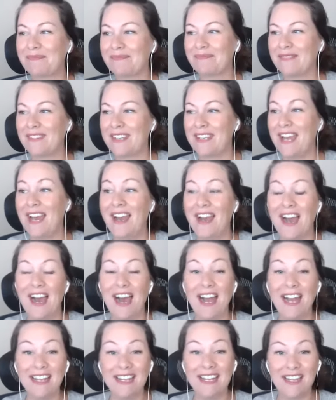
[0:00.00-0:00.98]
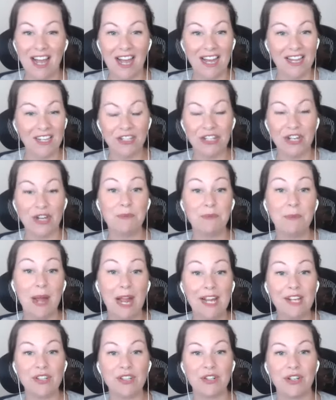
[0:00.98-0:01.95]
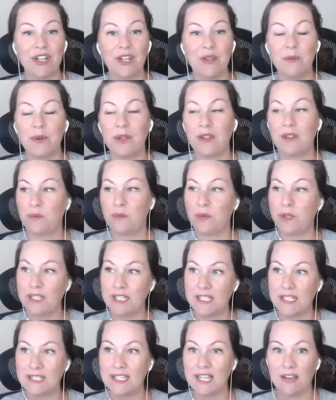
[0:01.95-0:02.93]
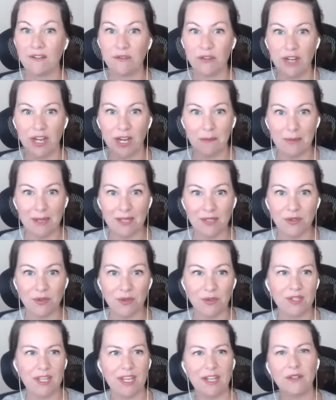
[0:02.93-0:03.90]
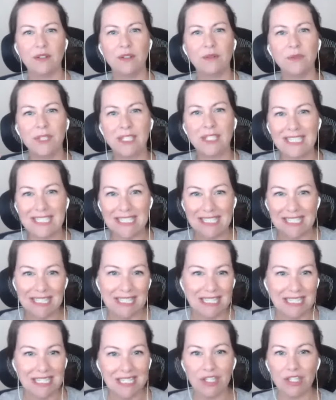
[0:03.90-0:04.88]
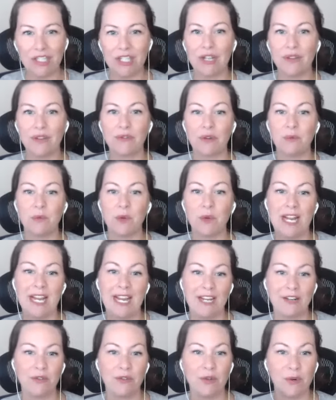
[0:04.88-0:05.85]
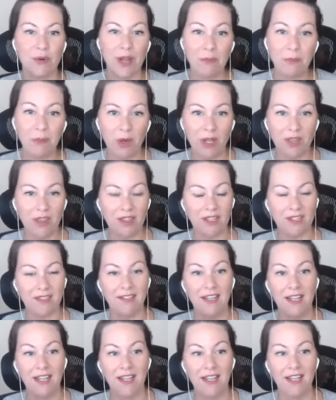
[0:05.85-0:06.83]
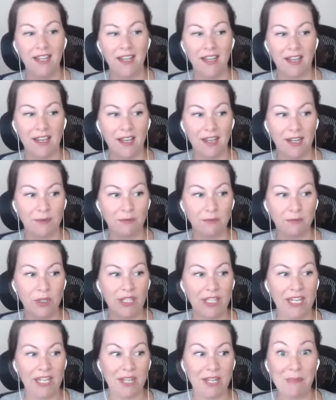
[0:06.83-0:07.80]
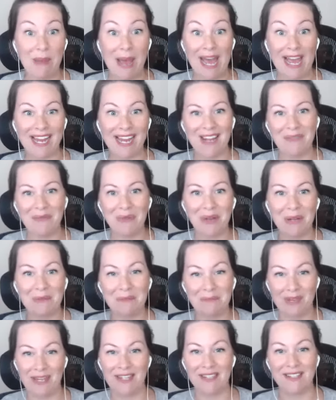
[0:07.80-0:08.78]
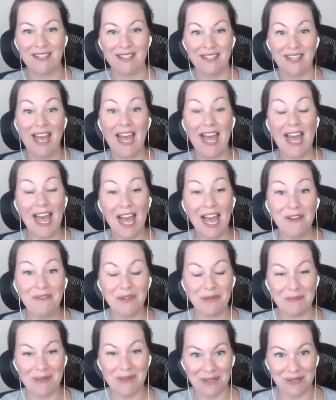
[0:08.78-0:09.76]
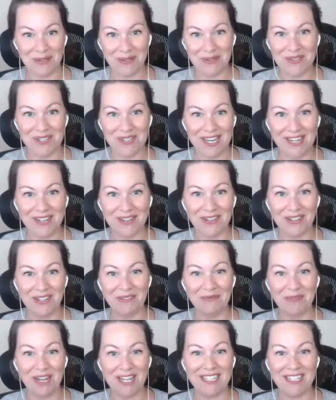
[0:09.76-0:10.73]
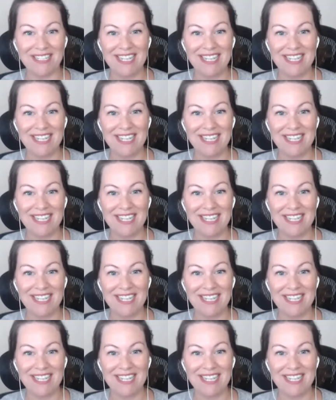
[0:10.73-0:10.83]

yeah, I shared my journey with really discovering a menstrual cycle and really deconditioning from what I had grown up with, and really unpacking what it means to have a menstrual cycle and what,